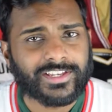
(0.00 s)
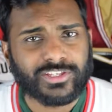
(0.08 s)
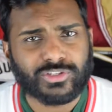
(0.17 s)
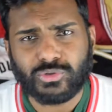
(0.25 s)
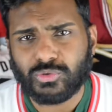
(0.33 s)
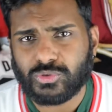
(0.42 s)

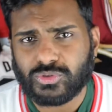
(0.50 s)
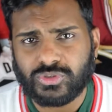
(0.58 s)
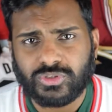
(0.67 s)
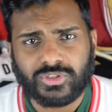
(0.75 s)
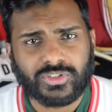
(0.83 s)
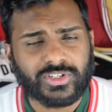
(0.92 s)

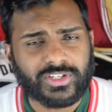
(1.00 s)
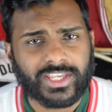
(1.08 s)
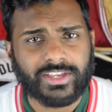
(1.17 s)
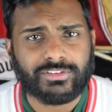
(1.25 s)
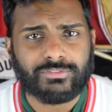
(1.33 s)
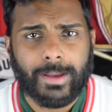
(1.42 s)
Huge.
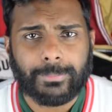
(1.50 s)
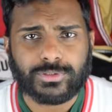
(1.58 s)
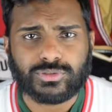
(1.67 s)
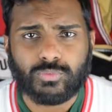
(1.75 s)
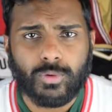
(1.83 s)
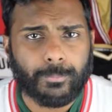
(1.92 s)
Gave the
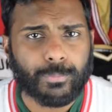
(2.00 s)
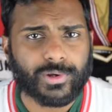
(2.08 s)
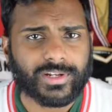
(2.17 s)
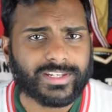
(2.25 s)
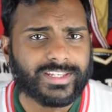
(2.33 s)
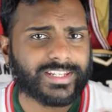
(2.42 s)
Raptors a
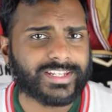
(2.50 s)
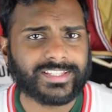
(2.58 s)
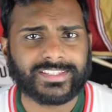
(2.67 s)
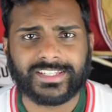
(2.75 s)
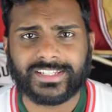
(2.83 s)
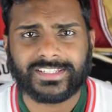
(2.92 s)
1-point lead,
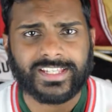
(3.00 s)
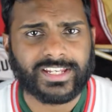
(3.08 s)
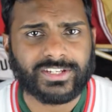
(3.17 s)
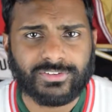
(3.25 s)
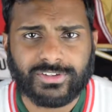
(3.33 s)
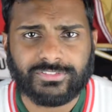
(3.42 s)
and then
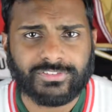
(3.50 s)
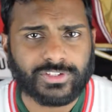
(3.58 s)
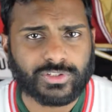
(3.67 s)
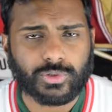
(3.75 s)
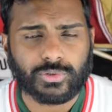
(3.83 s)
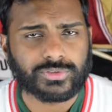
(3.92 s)
Danny Green free
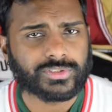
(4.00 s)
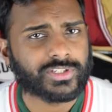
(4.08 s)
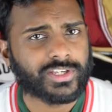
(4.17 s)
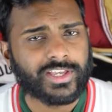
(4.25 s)
throws.